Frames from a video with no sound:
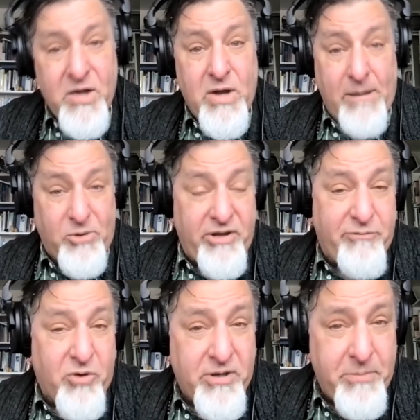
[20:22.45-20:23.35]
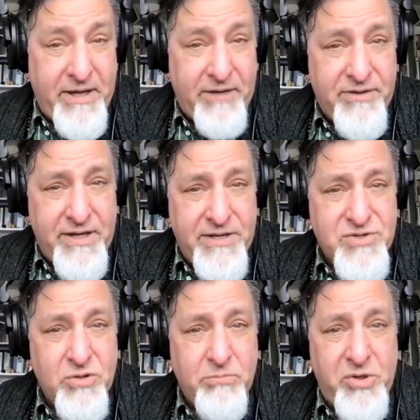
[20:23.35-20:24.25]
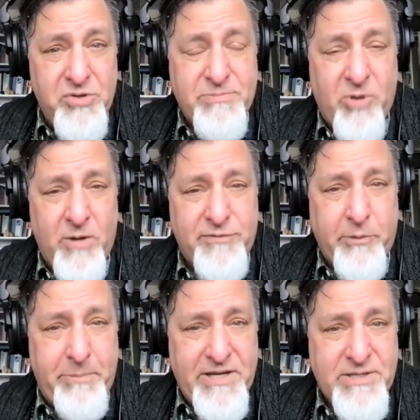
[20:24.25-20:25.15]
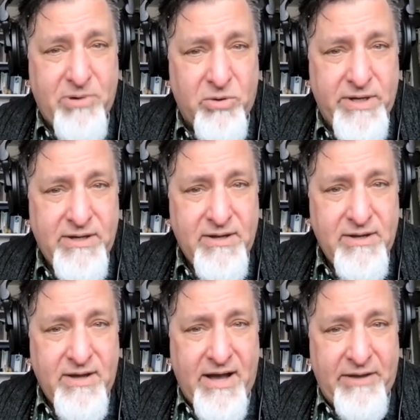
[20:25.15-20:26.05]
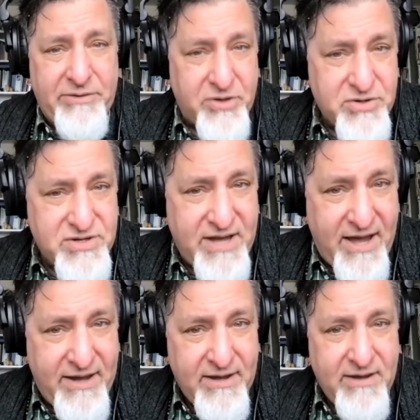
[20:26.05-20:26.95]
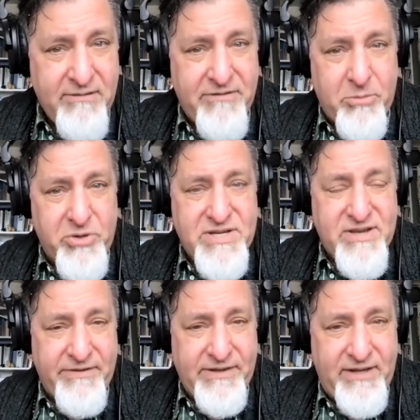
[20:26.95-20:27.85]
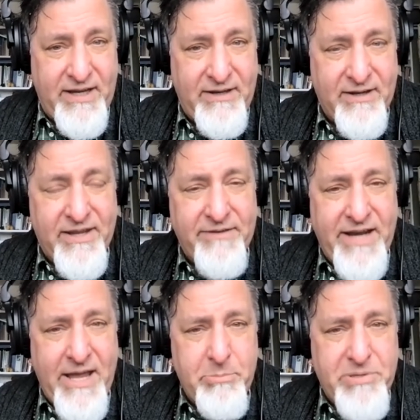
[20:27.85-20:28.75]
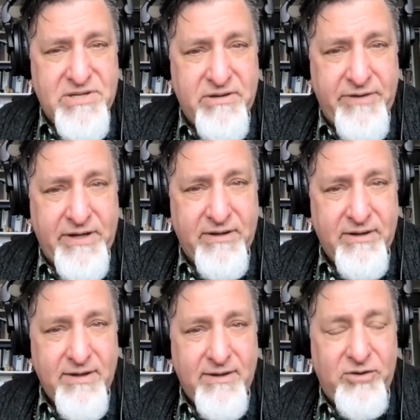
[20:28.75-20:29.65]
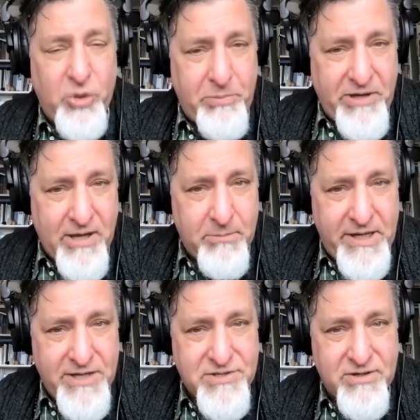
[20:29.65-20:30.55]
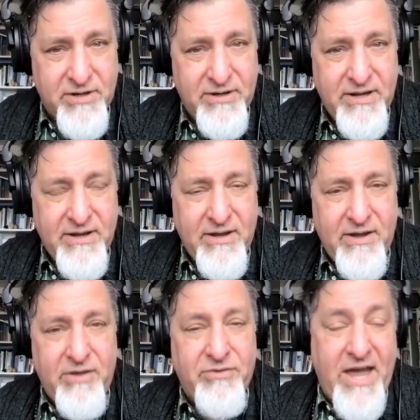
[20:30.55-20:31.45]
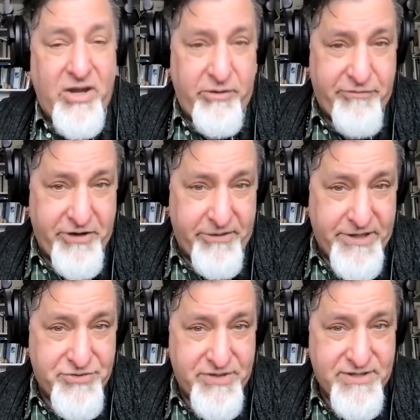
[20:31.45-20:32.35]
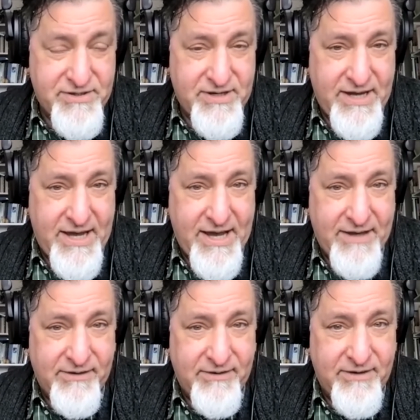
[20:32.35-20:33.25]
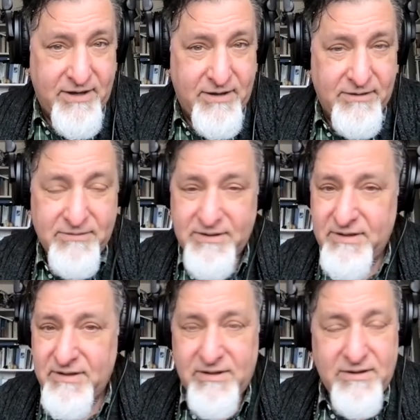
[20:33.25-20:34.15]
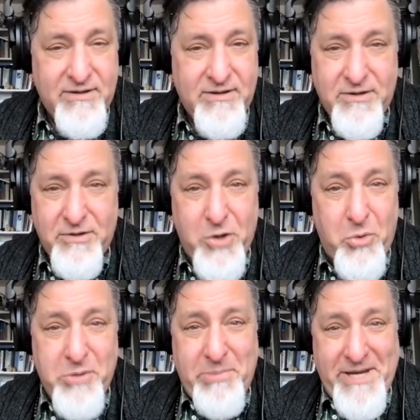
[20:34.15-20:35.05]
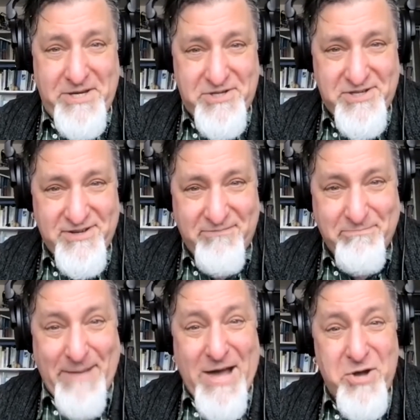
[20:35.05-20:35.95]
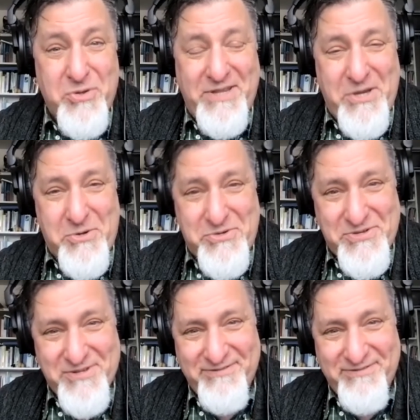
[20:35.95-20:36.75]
I'm looking forward to being the ZoomMuse Poems for Peace poet on Thursday, February 17, 11 a.m. Pacific, 2 p.m. Eastern. Thank you for your interest, and go in peace. Vaya con Dios.